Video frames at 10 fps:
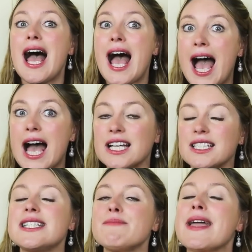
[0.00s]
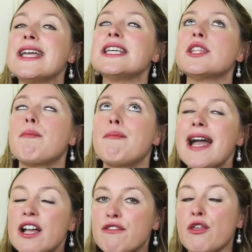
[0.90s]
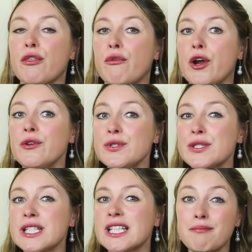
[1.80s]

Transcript: Ah, it's made in the back of the throat.